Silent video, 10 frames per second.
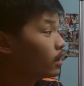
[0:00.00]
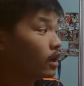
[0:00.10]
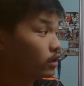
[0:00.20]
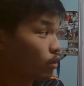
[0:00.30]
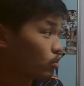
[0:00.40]

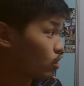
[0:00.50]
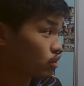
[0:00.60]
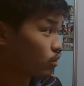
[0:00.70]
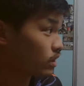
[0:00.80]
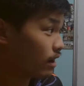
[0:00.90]
there was
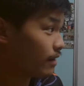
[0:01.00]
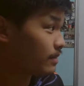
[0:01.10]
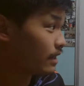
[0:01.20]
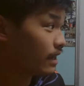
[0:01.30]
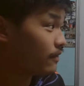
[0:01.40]
also times
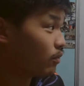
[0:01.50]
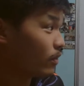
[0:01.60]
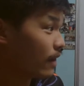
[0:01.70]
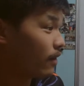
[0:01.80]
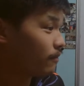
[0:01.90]
that even
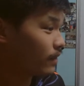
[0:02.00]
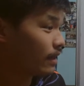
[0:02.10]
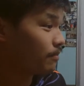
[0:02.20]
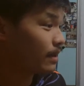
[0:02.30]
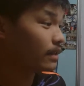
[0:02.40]
without
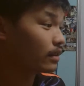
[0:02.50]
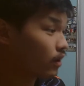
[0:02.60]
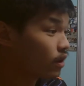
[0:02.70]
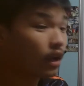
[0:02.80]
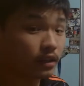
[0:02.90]
him being there,
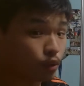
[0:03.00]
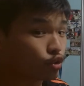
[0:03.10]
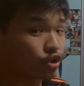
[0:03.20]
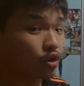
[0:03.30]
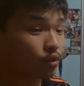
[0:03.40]
they were
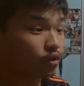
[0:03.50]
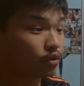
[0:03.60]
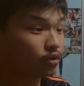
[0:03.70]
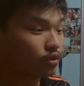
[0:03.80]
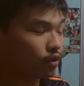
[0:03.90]
still
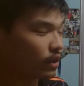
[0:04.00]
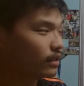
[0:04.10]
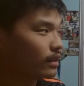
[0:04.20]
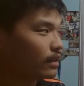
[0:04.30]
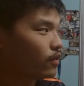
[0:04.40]
looking
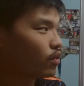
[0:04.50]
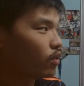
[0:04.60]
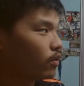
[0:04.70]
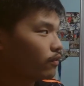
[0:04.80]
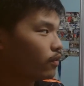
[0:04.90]
lethal
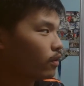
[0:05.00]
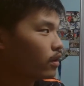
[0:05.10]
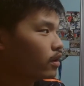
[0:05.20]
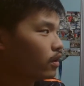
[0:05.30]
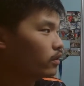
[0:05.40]
going for
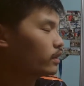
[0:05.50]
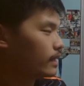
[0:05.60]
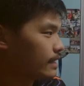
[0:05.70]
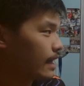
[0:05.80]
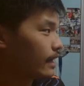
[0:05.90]
on the
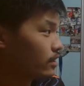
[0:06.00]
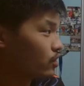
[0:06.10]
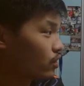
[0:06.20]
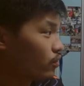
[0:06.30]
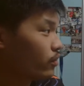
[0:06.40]
attack and
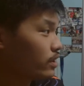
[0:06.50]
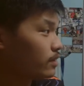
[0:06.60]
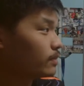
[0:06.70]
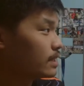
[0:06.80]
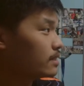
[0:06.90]
still create some
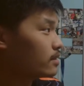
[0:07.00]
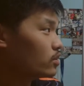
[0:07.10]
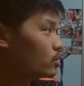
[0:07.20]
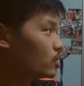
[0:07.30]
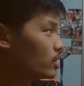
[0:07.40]
decent
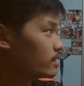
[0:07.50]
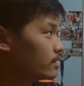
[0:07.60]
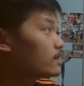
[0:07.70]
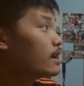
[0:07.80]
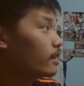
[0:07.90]
chances.
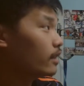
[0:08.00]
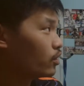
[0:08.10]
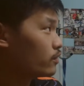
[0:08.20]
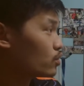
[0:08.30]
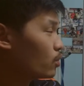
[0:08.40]
They could
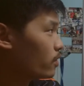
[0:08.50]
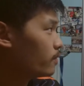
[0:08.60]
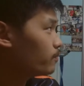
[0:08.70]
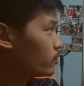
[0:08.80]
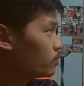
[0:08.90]
have scored
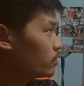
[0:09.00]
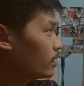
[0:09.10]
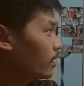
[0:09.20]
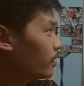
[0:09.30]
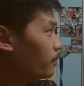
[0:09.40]

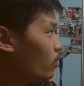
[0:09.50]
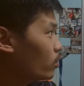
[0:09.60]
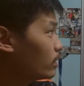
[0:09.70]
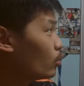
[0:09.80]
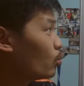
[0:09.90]
the more
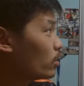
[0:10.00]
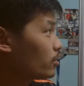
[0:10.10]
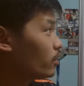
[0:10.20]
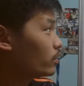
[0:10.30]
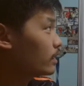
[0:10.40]
than the one
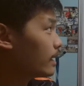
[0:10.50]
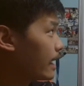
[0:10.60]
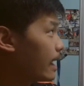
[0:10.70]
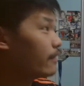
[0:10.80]
goal that they have.